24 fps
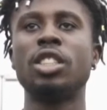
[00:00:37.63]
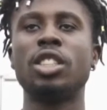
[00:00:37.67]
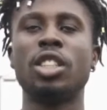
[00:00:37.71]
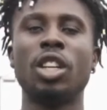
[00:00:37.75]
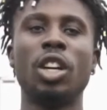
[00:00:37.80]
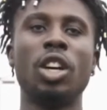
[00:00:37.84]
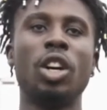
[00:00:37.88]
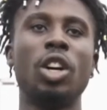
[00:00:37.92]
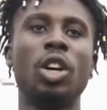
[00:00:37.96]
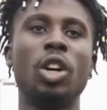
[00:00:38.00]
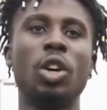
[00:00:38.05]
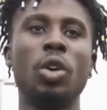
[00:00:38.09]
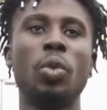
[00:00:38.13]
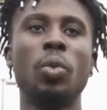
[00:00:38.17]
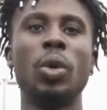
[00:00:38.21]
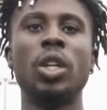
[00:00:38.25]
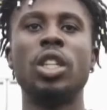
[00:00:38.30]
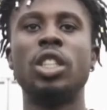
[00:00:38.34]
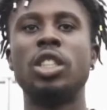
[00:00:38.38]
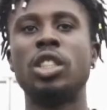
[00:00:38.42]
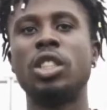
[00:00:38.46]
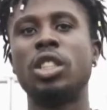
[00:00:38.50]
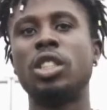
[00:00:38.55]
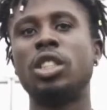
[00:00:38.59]
So we're
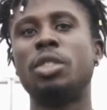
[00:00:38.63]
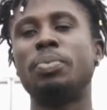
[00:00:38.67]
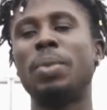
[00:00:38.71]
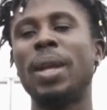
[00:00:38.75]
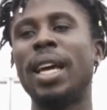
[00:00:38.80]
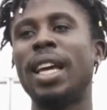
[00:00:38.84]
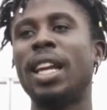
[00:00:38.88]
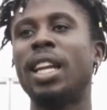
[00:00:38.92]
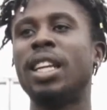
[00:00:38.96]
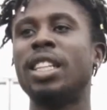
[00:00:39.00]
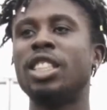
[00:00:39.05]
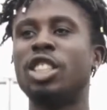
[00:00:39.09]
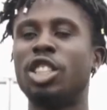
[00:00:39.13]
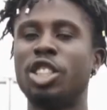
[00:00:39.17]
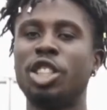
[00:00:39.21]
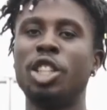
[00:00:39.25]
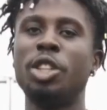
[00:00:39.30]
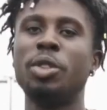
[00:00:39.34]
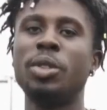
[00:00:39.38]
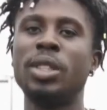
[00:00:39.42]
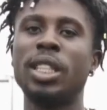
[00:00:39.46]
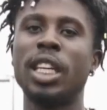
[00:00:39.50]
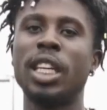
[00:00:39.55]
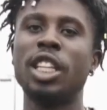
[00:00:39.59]
splitting it into
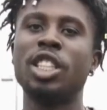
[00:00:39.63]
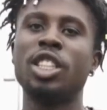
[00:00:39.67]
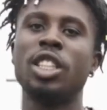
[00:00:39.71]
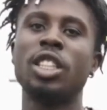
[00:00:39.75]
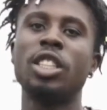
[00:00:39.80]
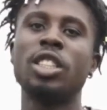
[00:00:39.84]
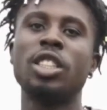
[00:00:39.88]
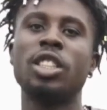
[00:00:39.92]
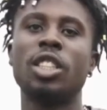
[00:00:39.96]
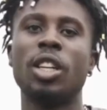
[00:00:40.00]
2 sessions.